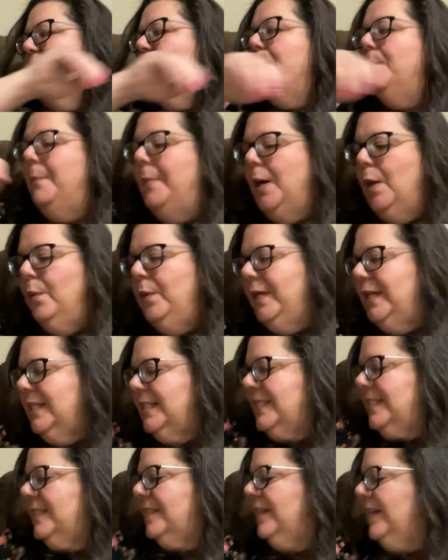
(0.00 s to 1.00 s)

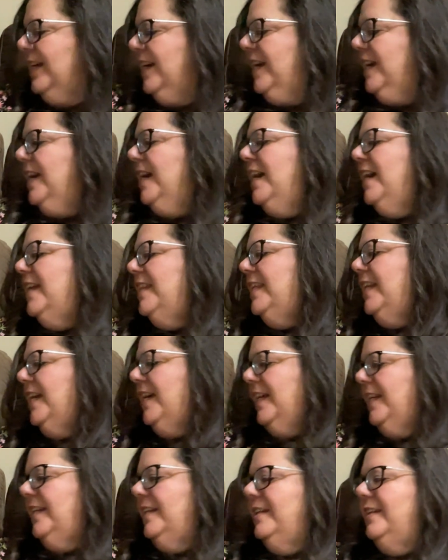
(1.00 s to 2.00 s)
Bonus. And
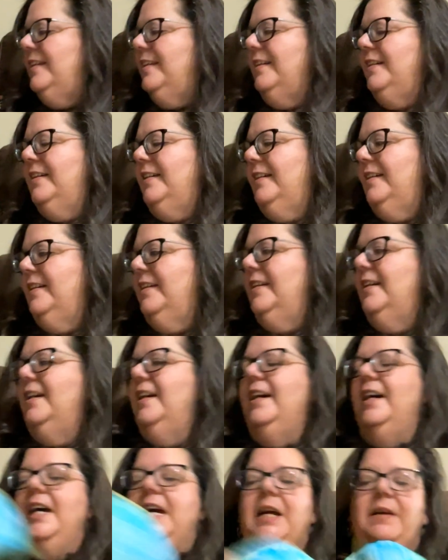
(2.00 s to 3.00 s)
then
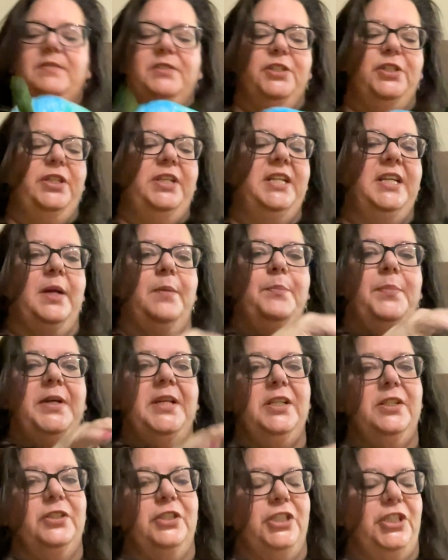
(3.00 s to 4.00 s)
I was looking at
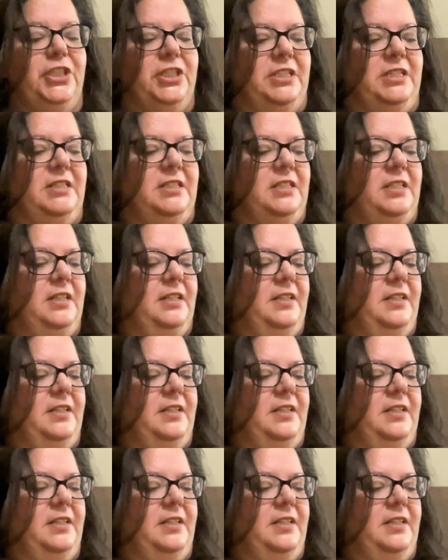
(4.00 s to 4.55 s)
pin cushions.